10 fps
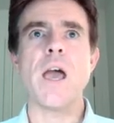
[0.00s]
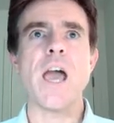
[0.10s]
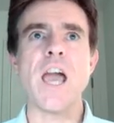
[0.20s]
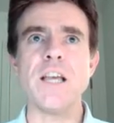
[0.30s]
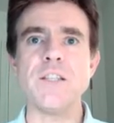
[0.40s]

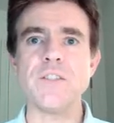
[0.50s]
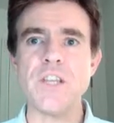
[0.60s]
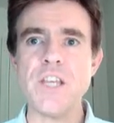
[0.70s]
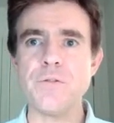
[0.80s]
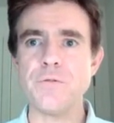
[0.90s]
And
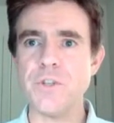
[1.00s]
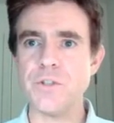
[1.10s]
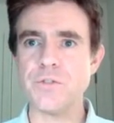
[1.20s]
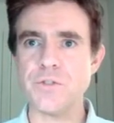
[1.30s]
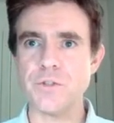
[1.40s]
if
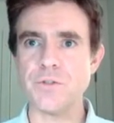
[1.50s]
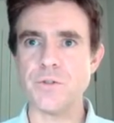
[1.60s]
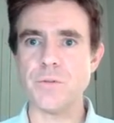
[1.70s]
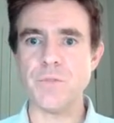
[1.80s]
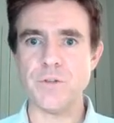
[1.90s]
this
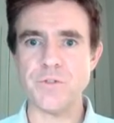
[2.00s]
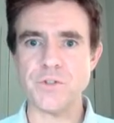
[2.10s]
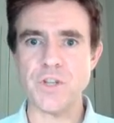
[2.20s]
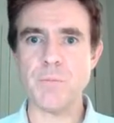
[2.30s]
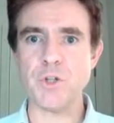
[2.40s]
system, if
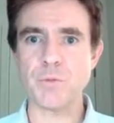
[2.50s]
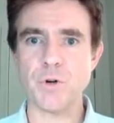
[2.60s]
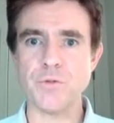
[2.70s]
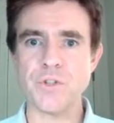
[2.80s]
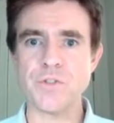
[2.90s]
this image
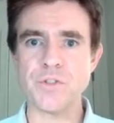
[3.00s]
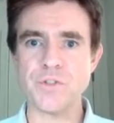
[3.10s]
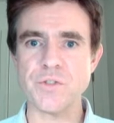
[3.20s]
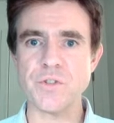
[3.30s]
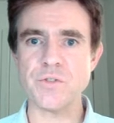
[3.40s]
processing
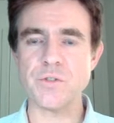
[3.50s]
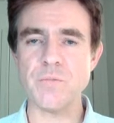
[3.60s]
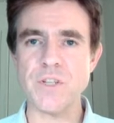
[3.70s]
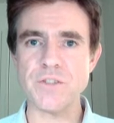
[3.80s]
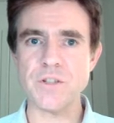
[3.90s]

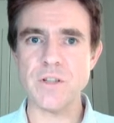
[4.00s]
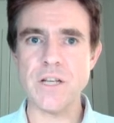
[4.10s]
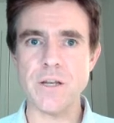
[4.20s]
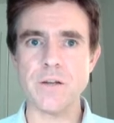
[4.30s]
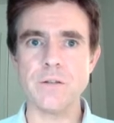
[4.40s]
system is
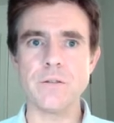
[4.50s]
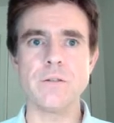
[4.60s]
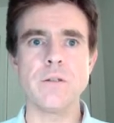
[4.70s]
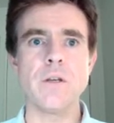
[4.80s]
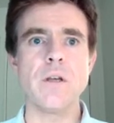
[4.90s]
linear,
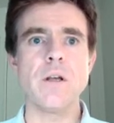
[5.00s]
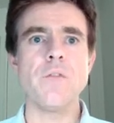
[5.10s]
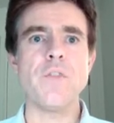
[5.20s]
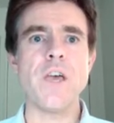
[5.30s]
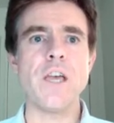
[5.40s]

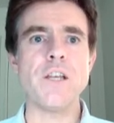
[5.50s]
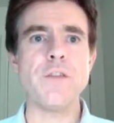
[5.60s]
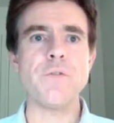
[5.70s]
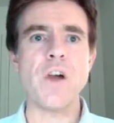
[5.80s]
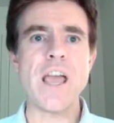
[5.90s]
then
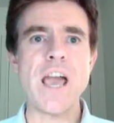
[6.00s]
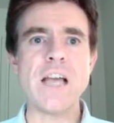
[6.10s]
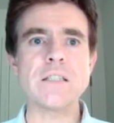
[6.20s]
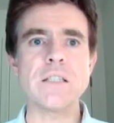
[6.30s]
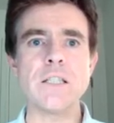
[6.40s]
if I
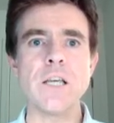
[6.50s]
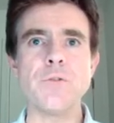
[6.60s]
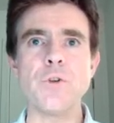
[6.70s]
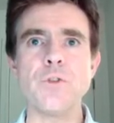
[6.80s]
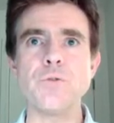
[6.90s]
add
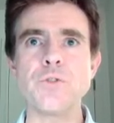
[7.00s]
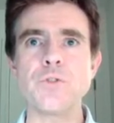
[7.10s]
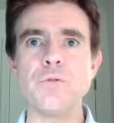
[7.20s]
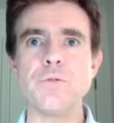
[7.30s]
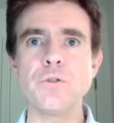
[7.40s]
together those
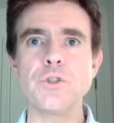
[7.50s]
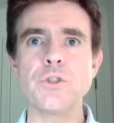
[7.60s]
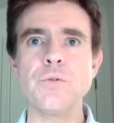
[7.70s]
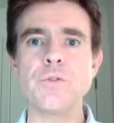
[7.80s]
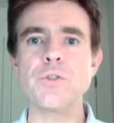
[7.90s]
two
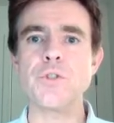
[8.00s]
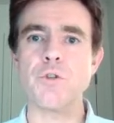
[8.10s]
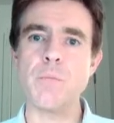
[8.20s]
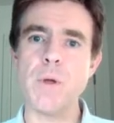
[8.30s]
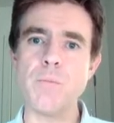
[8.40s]
functions, so
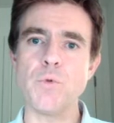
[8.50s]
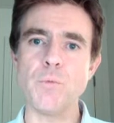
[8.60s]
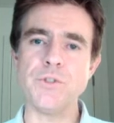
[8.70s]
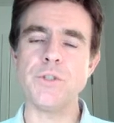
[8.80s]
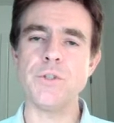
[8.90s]
remember what
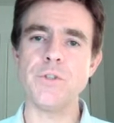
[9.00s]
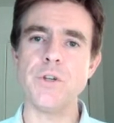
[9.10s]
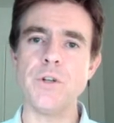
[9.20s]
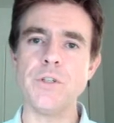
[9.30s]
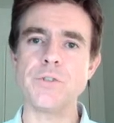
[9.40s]
we did in the
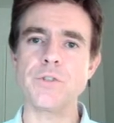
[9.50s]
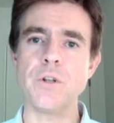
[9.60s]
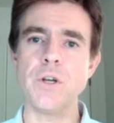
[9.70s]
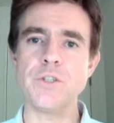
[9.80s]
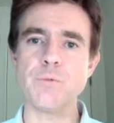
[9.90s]
earlier
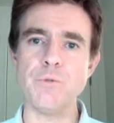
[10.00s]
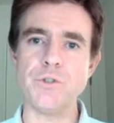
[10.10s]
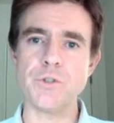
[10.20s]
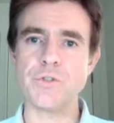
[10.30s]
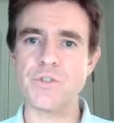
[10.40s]
slides where we
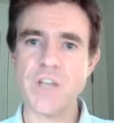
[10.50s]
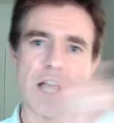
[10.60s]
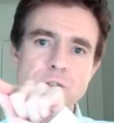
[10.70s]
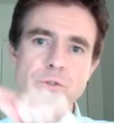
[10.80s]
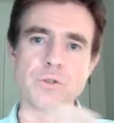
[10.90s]
just
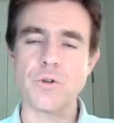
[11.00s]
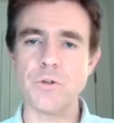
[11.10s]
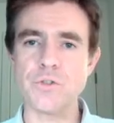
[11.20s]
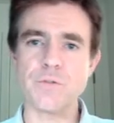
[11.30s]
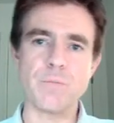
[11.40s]
scanned
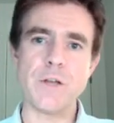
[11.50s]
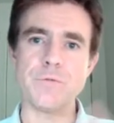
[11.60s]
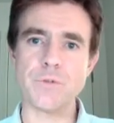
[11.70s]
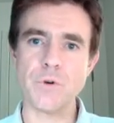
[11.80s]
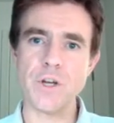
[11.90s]
across from
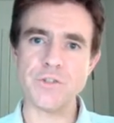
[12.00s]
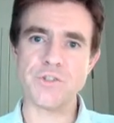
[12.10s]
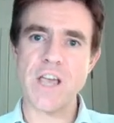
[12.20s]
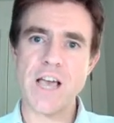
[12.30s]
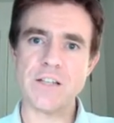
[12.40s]
left to right and
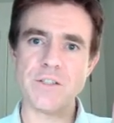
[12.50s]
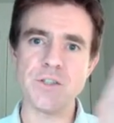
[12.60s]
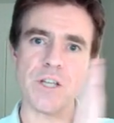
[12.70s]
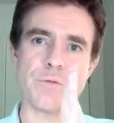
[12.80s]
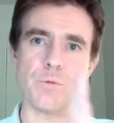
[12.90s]
just added
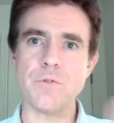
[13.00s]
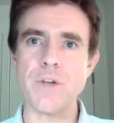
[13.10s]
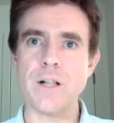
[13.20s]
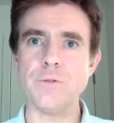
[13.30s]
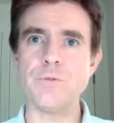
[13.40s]
together all the
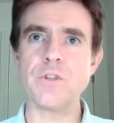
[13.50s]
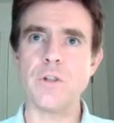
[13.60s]
values.